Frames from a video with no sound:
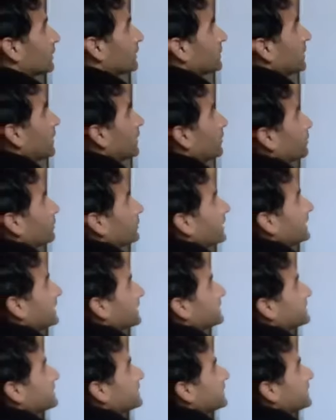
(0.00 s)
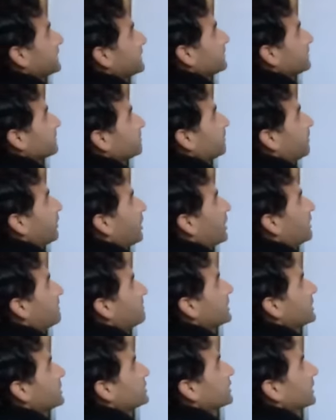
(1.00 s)
Now let us see
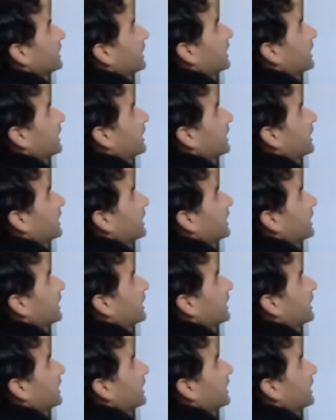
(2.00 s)
formation